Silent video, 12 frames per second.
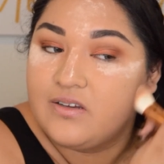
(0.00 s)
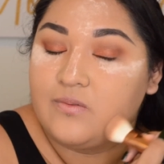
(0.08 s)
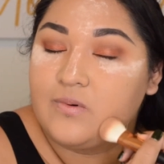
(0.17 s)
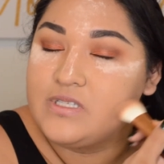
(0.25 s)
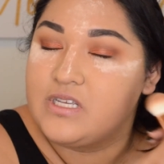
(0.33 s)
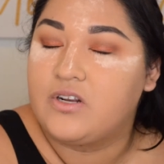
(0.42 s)

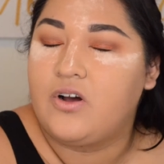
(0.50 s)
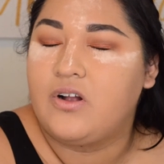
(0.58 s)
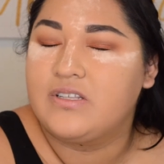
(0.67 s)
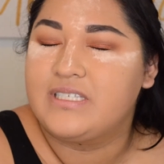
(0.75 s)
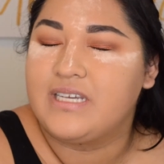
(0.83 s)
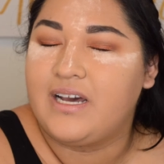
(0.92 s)
what's it
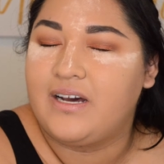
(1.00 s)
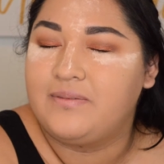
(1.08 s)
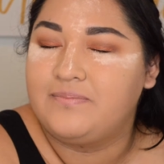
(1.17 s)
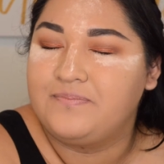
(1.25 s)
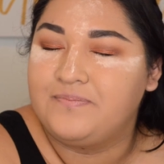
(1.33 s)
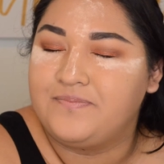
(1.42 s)
called,
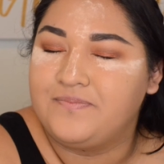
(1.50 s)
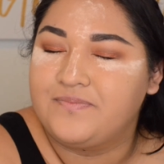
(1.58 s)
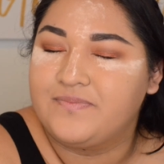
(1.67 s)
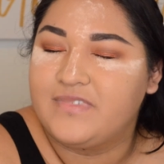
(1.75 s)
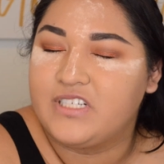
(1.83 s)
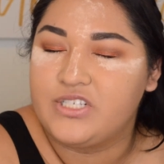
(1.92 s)

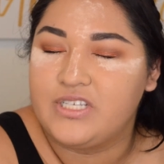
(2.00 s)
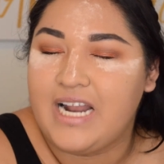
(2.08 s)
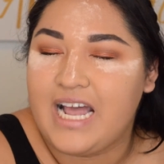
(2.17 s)
there's a